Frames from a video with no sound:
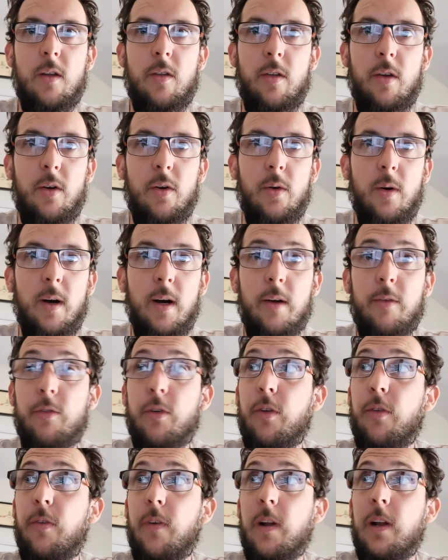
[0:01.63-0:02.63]
So I've
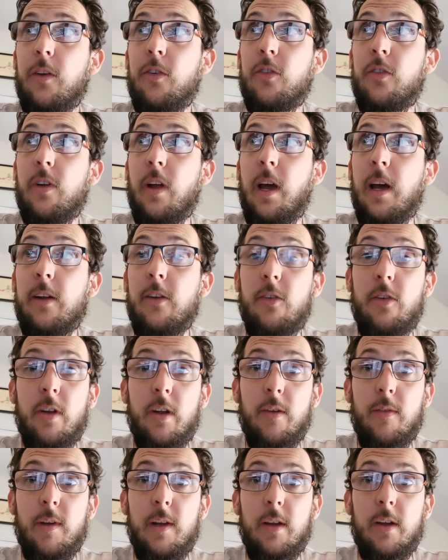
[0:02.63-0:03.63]
just finished
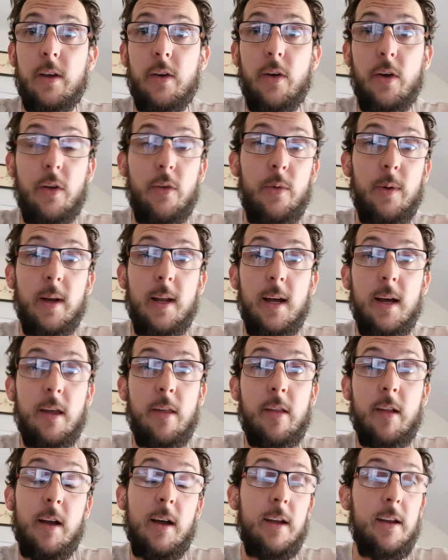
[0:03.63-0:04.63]
editing a video and
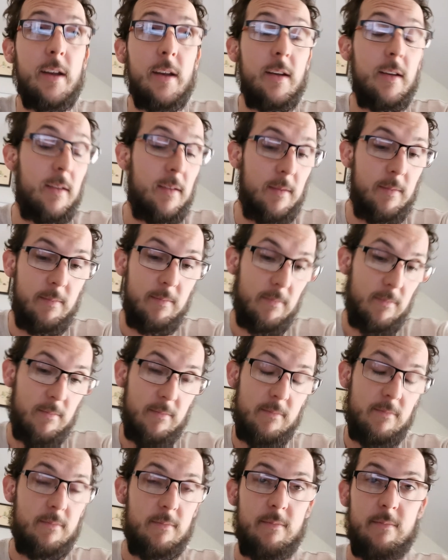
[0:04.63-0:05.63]
realized that I didn't
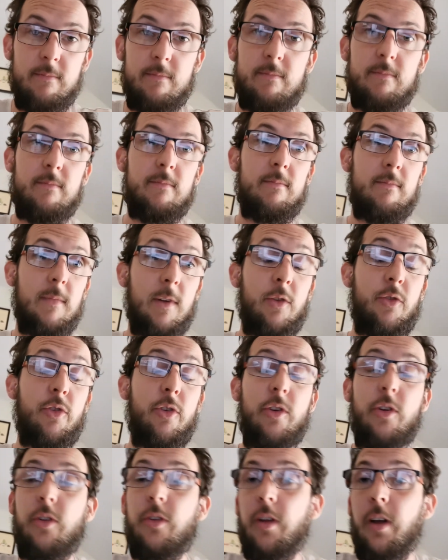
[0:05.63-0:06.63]

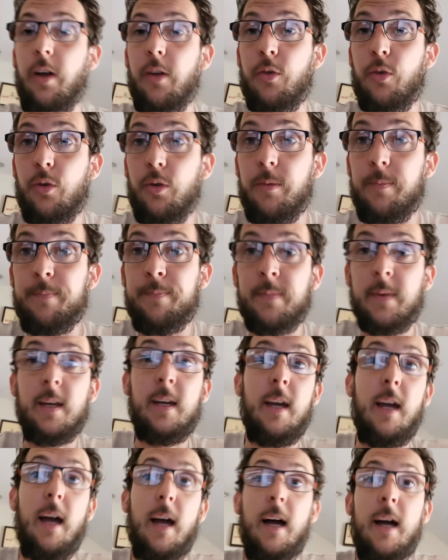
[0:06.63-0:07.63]
introduce it at all.
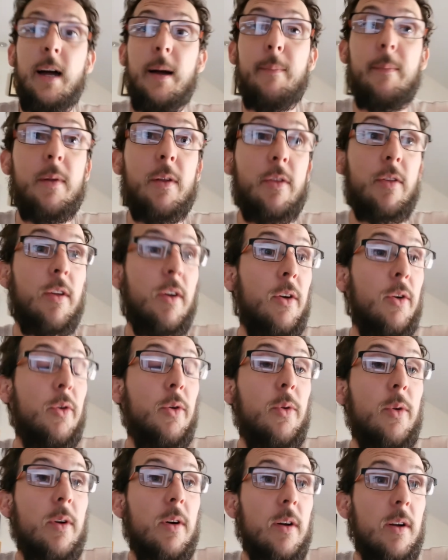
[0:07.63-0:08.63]

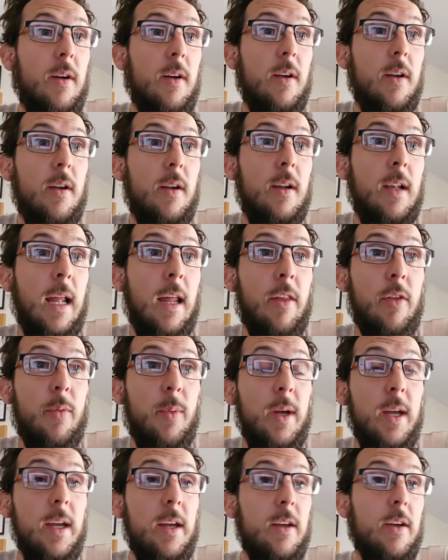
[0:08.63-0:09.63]
So last
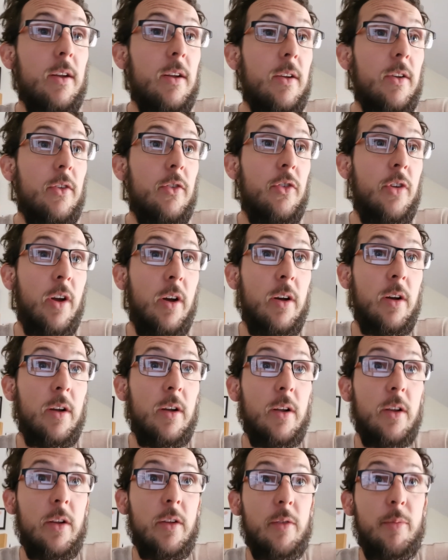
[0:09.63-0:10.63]
week,
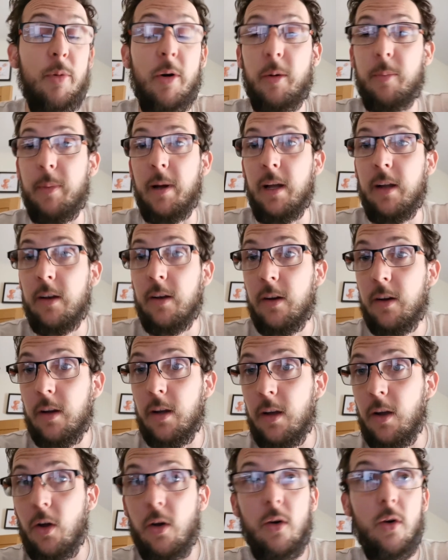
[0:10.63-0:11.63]
Charles Brookbank
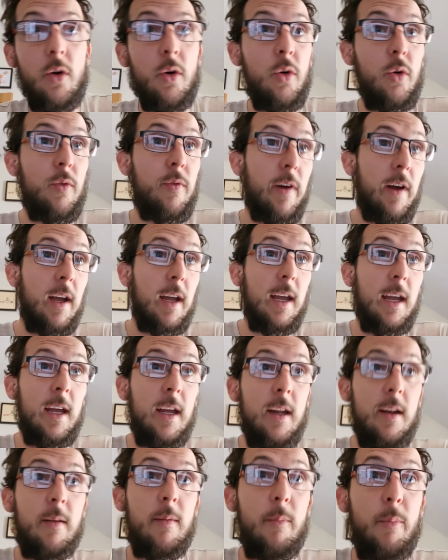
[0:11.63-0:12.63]
over
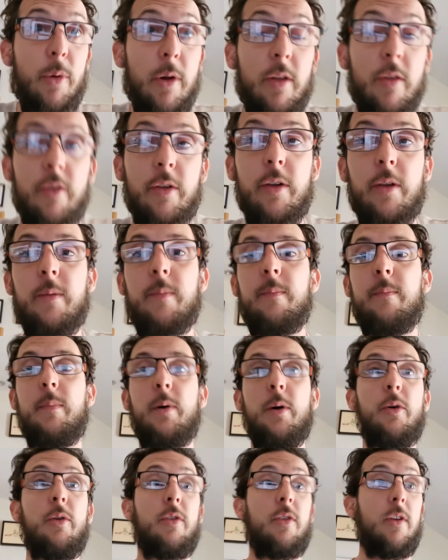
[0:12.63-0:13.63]
in Bristol
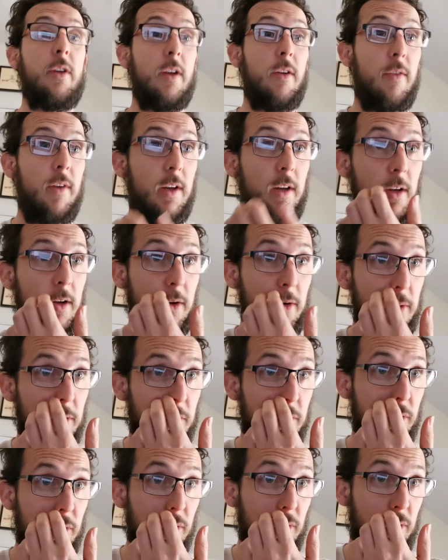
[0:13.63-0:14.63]
posted a video
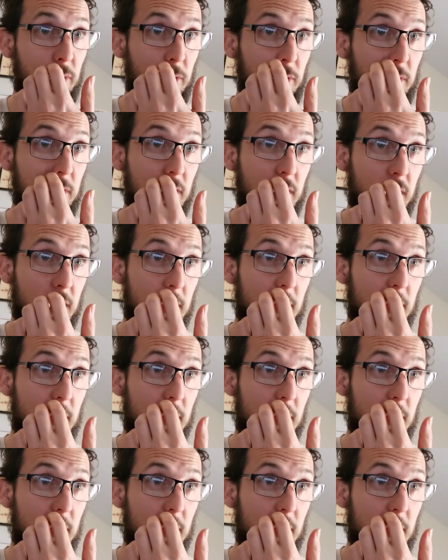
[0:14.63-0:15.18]
called